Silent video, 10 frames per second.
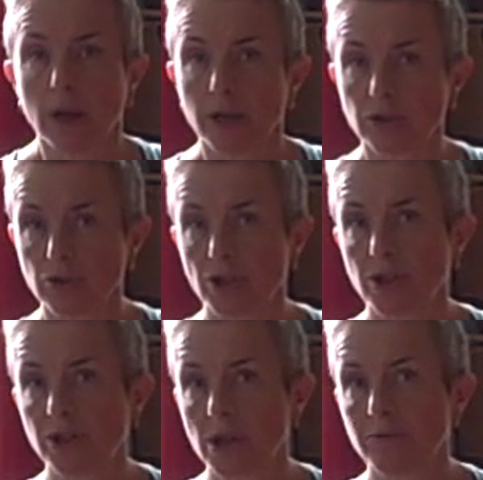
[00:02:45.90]
It's also
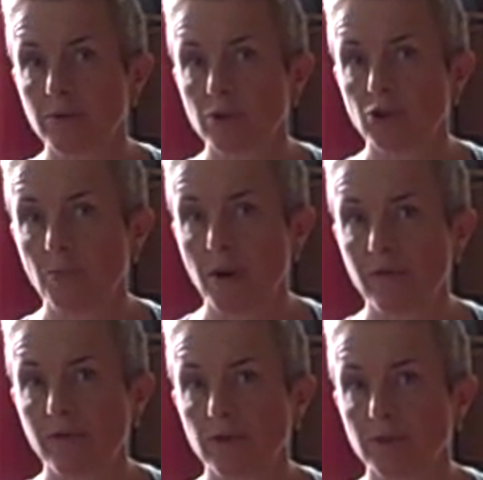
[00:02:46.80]
the time at which your
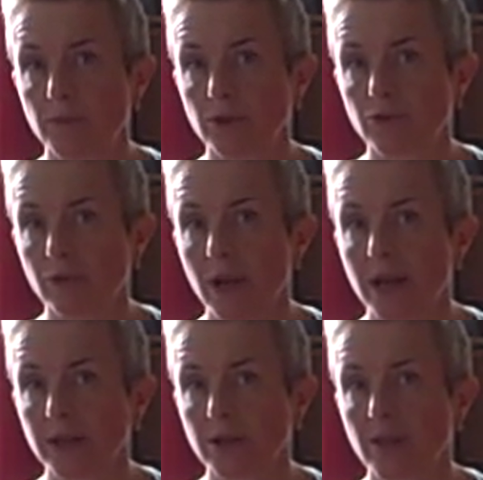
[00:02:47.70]
pelvic floor is most
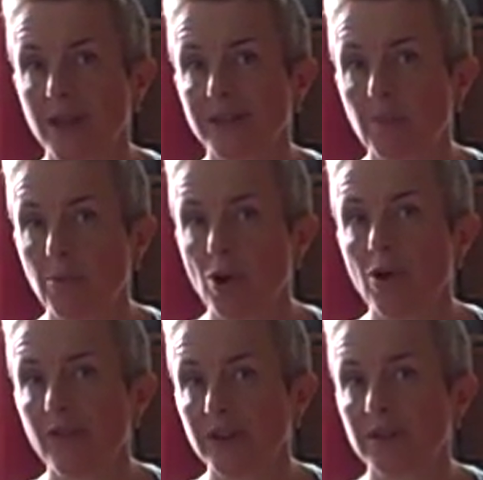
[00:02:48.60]
relaxed, so that is the
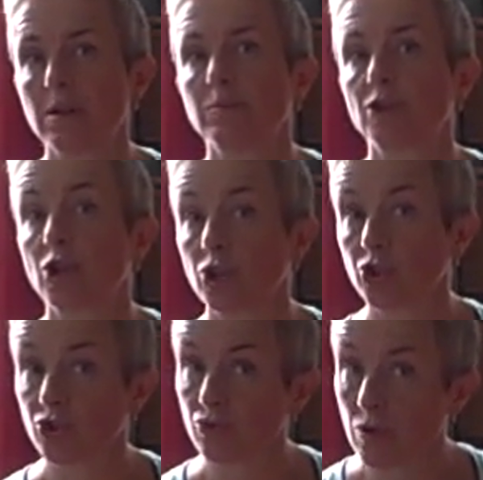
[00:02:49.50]
perfect time to
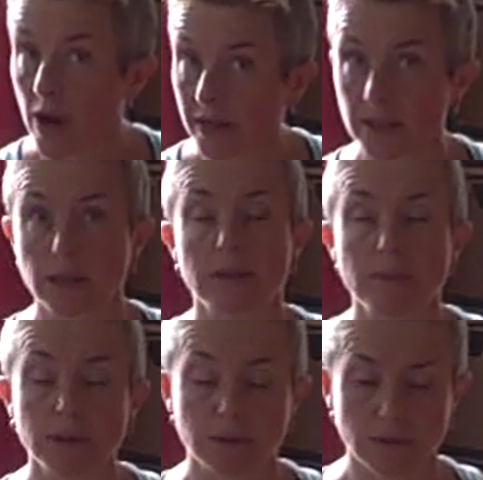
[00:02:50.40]
contract these
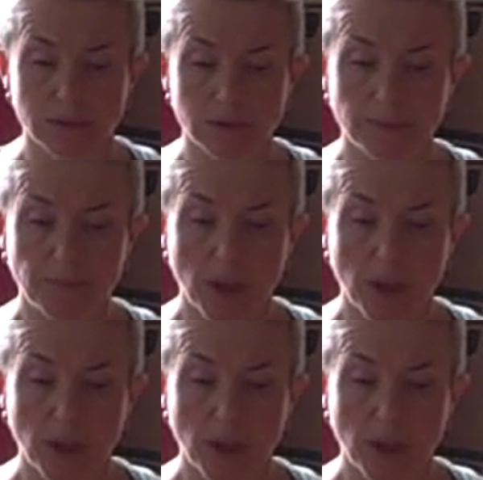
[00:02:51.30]
muscles.